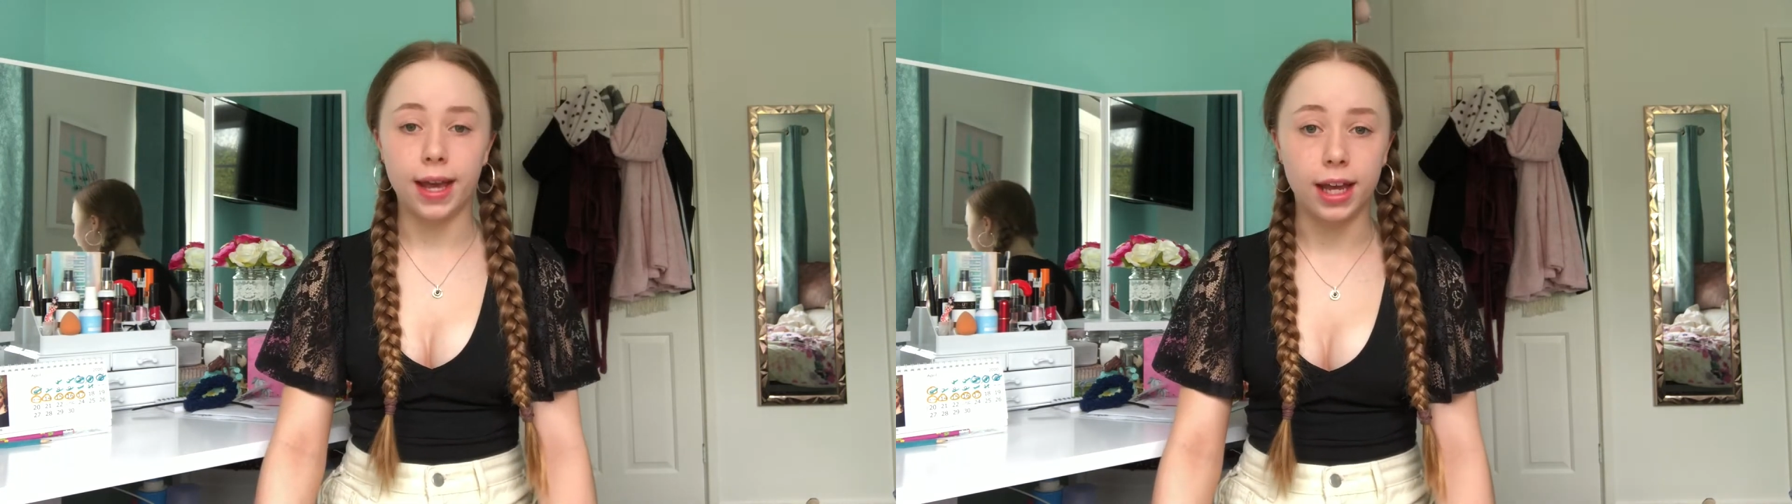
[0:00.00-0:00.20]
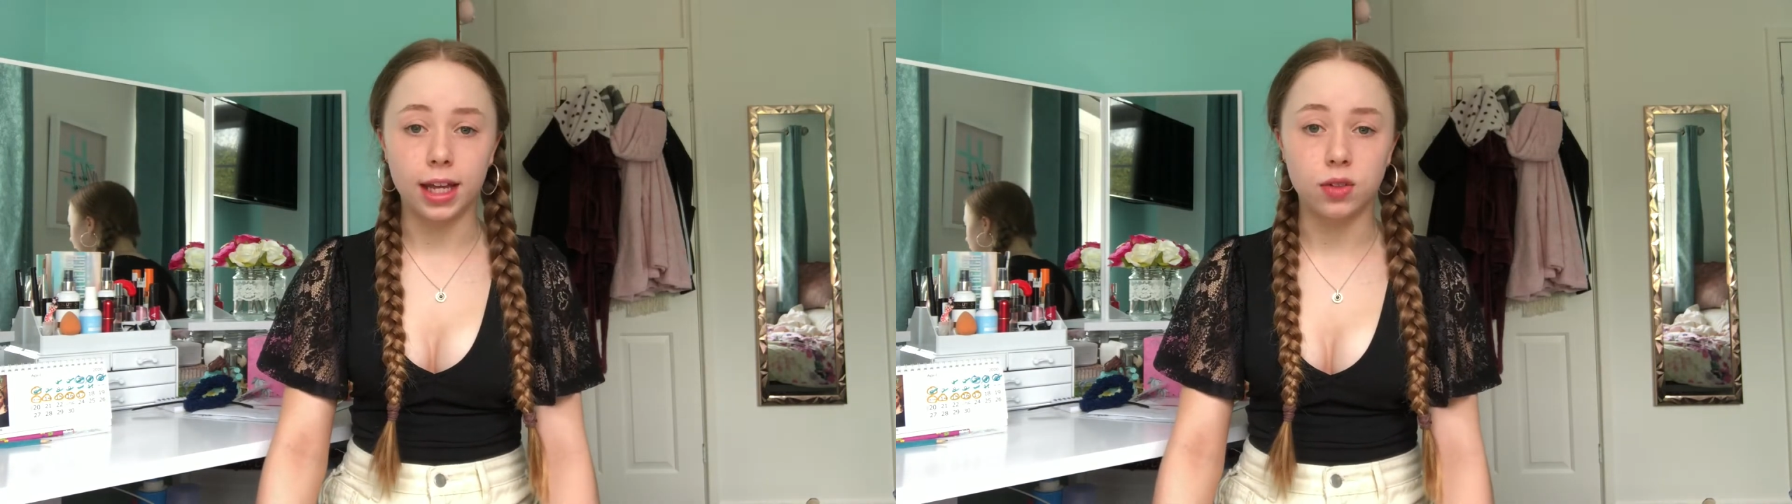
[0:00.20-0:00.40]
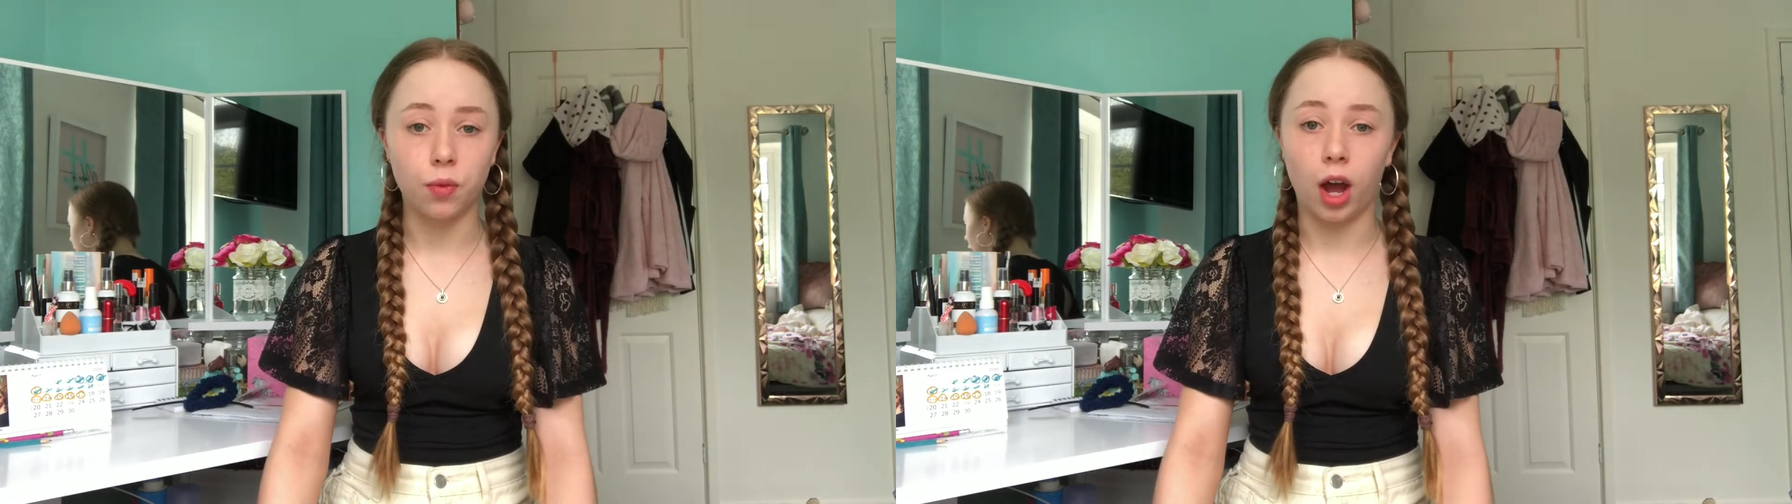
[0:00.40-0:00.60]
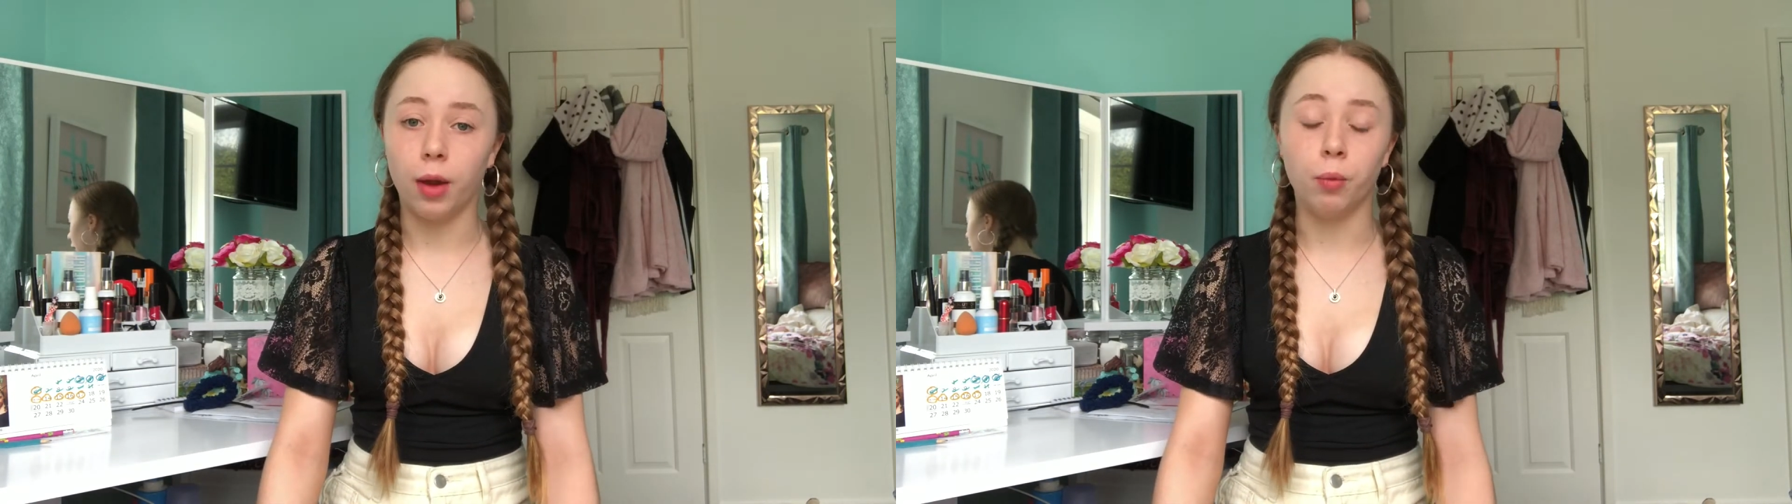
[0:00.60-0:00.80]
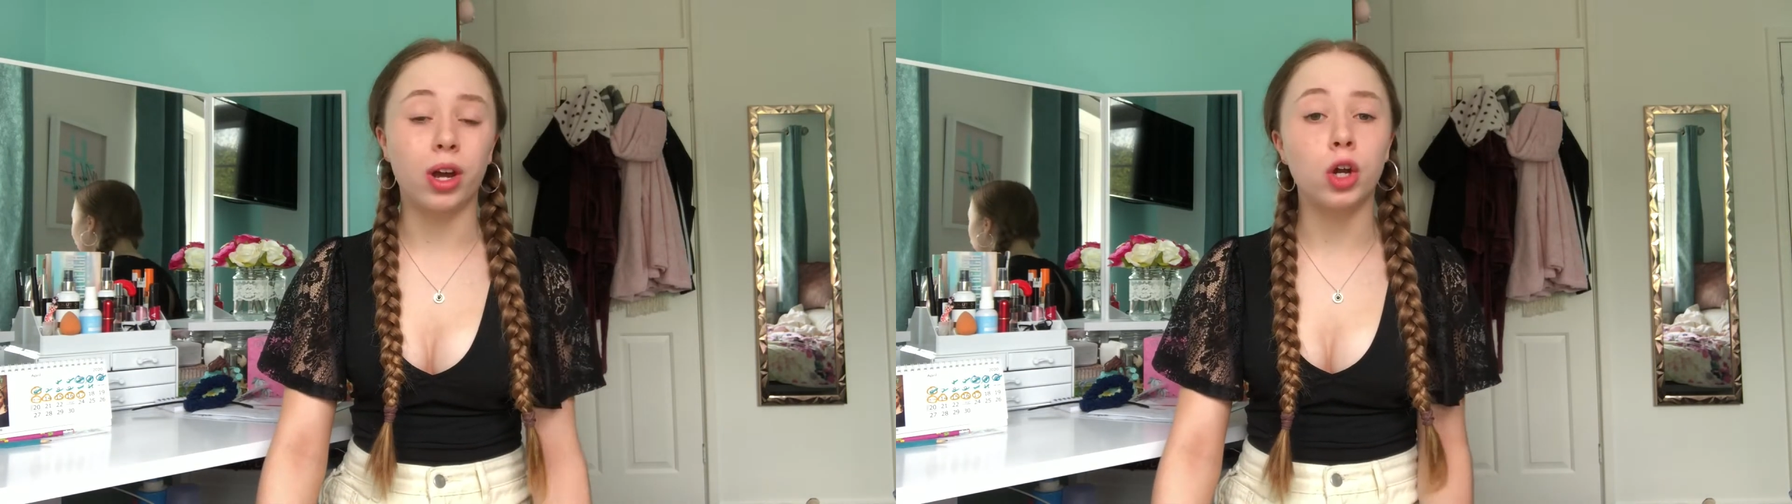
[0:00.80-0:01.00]
It's fine.
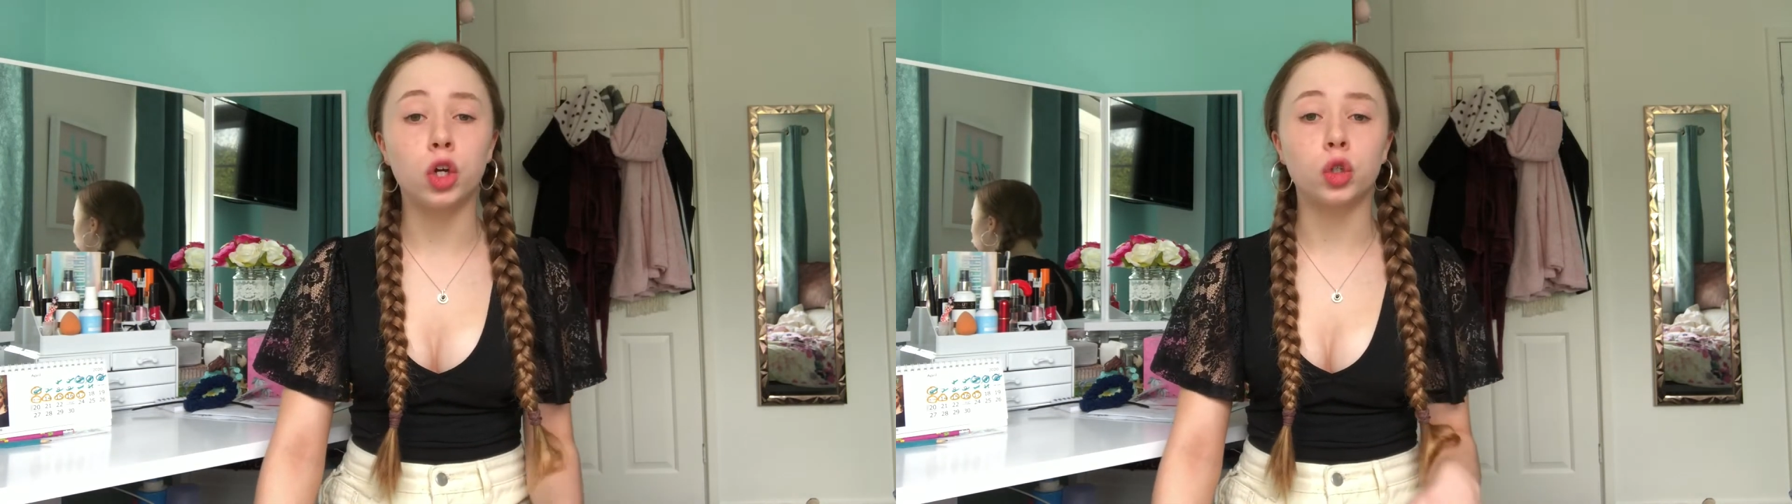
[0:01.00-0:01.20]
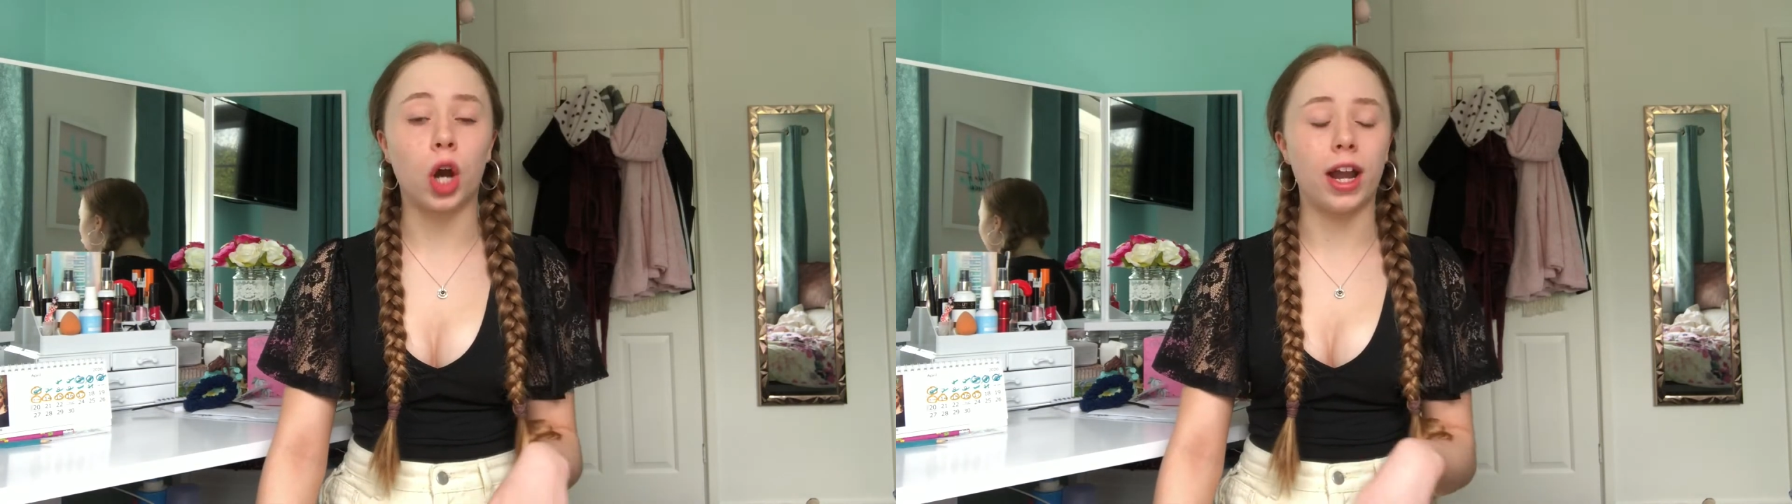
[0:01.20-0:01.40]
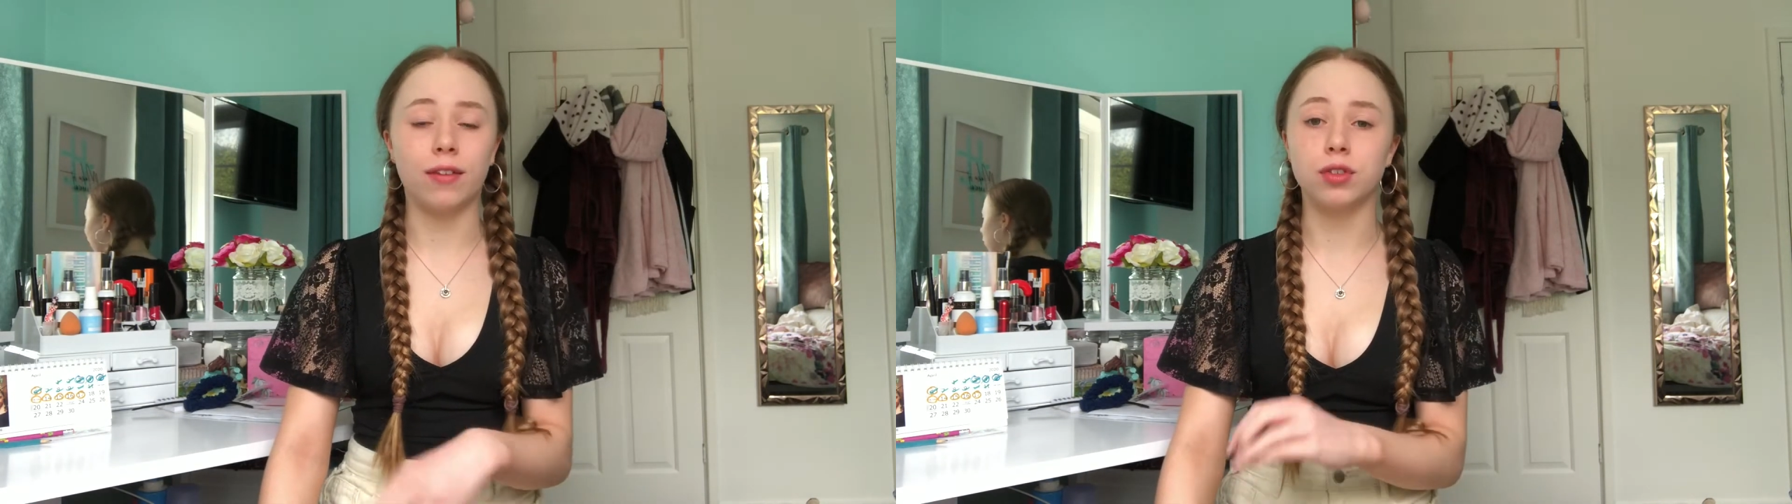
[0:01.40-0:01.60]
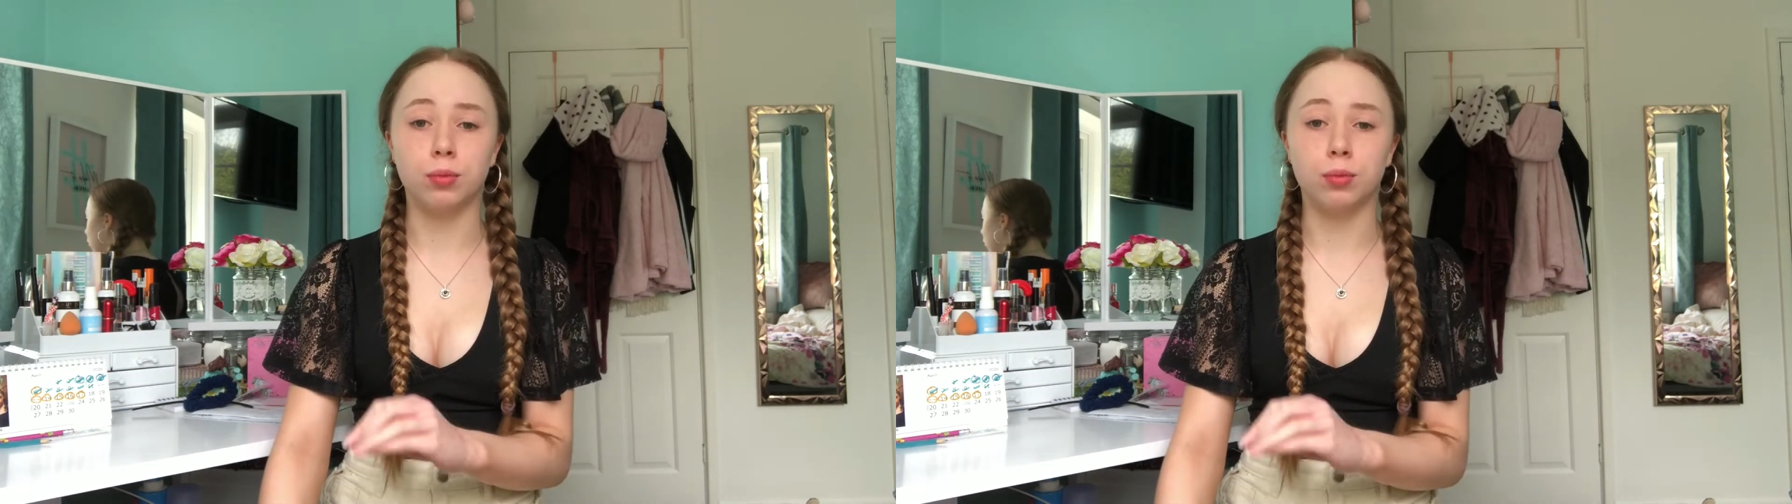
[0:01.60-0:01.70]
We're going to try and have some